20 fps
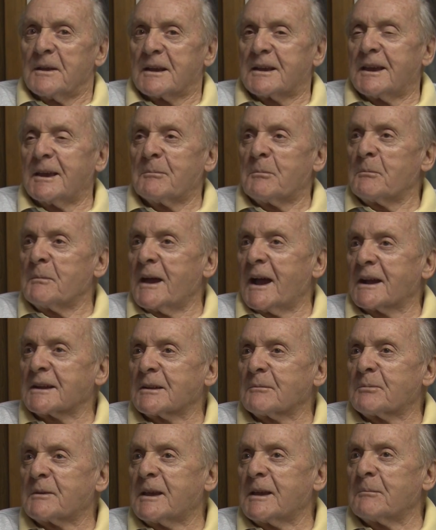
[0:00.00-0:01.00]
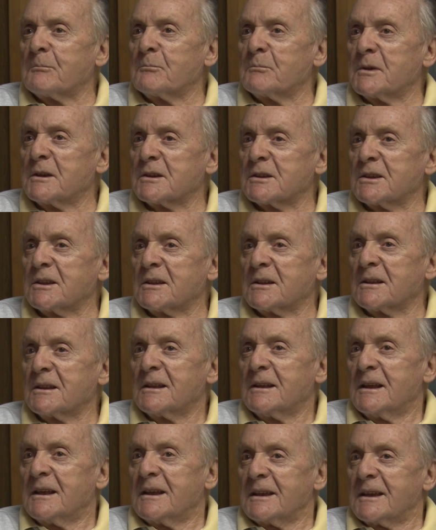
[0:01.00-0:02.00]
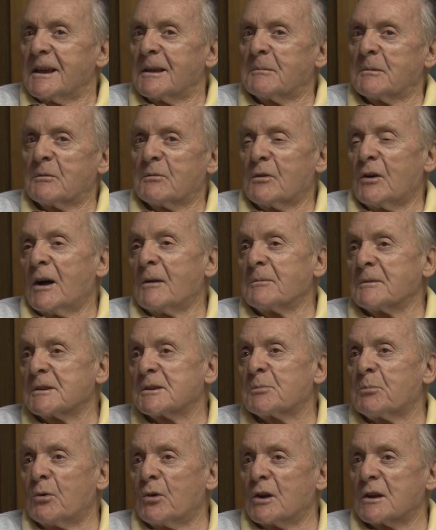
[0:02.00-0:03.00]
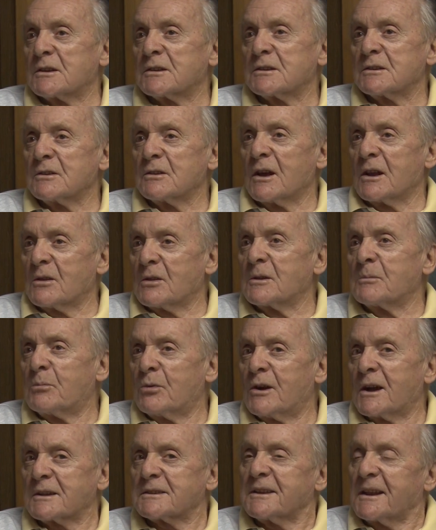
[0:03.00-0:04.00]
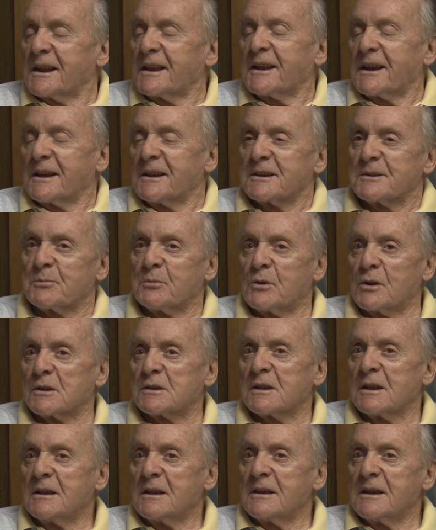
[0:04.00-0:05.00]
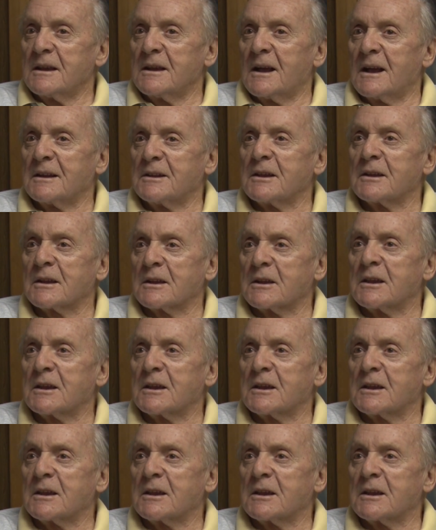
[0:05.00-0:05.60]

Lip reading: You keep them active, keep them busy, and get them involved in sports, not only boxing, any kind of sports. I think